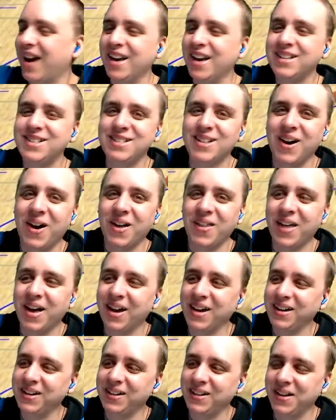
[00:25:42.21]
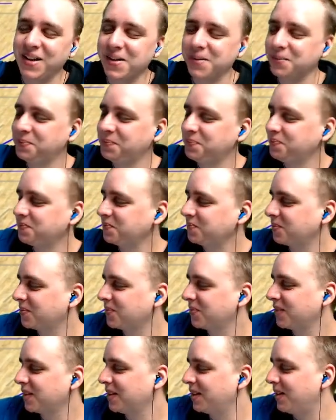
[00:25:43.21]
I saw that clip.
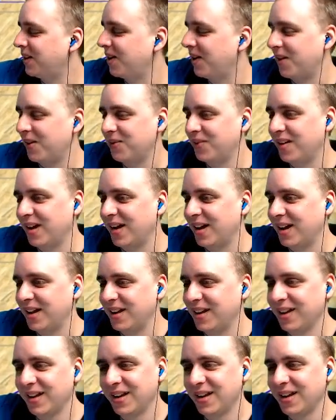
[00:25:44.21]
Oh, man.